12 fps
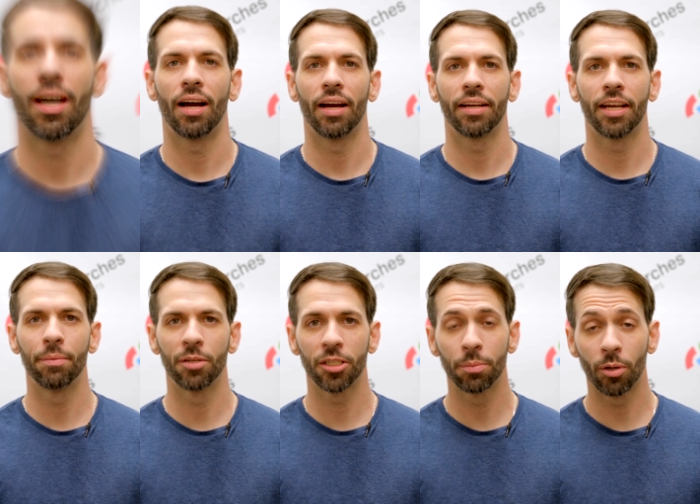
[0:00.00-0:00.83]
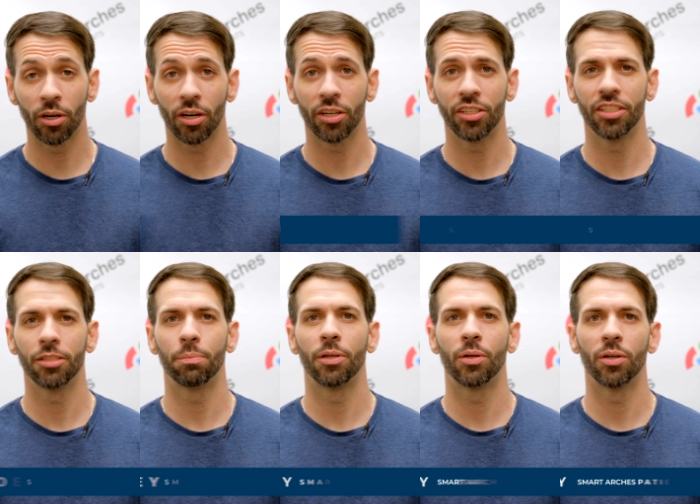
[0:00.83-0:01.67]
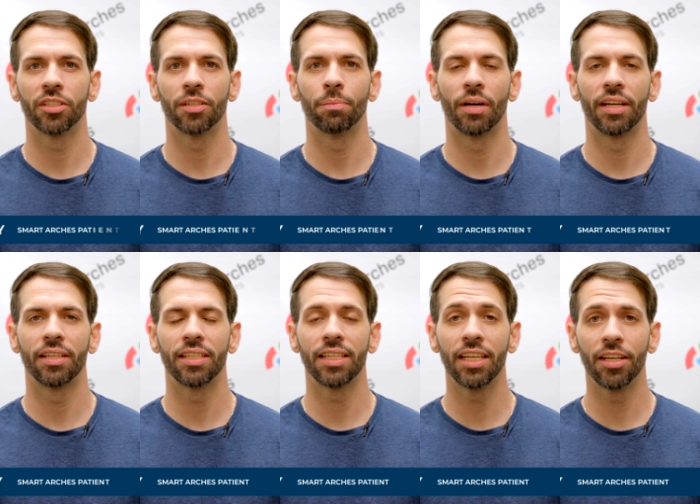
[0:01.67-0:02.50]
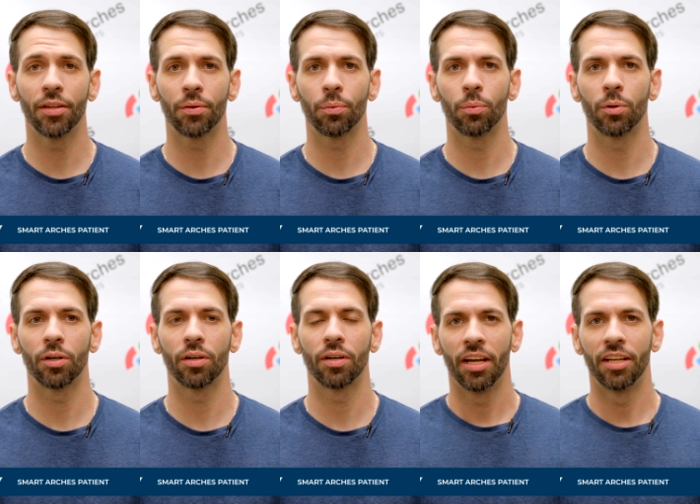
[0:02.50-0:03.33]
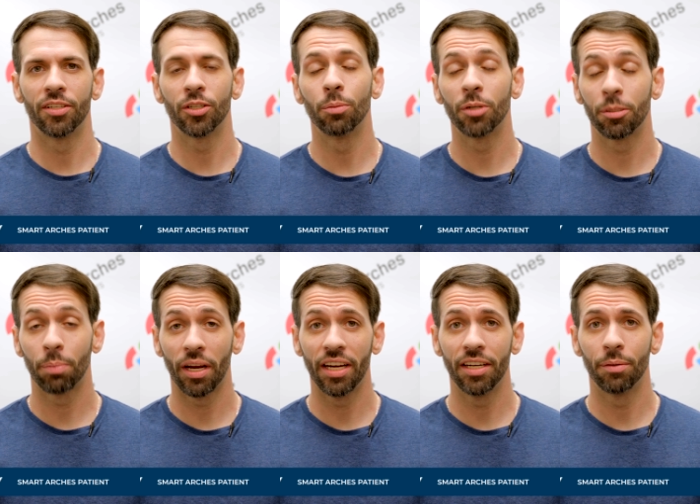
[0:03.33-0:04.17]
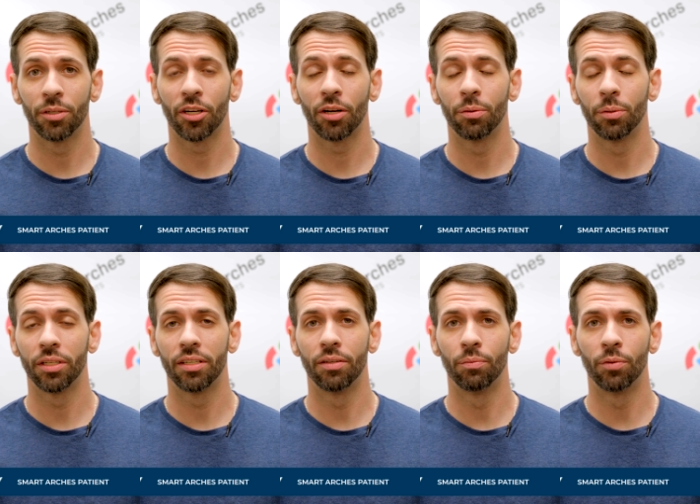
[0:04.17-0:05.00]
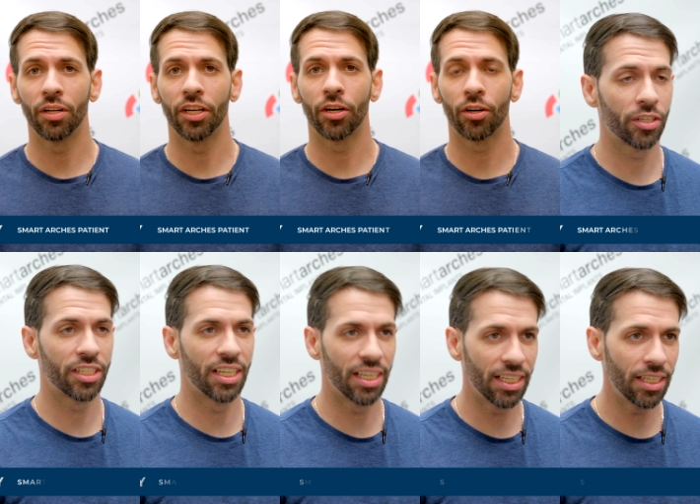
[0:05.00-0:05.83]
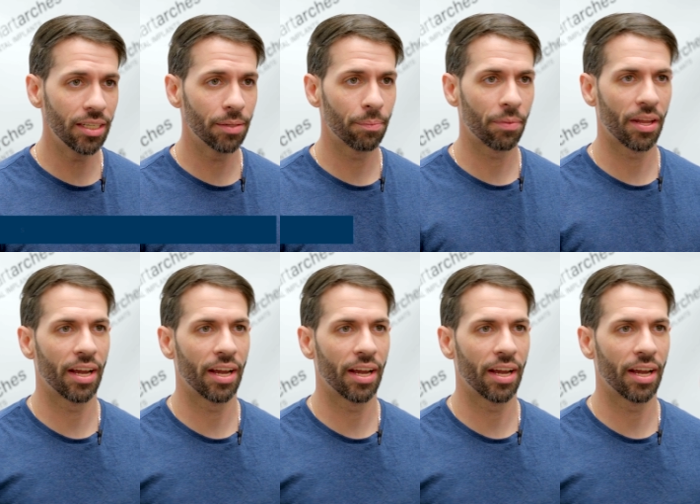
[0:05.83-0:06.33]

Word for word: I came to SmartArches because of my teeth were in so much pain, it would really hurt to eat.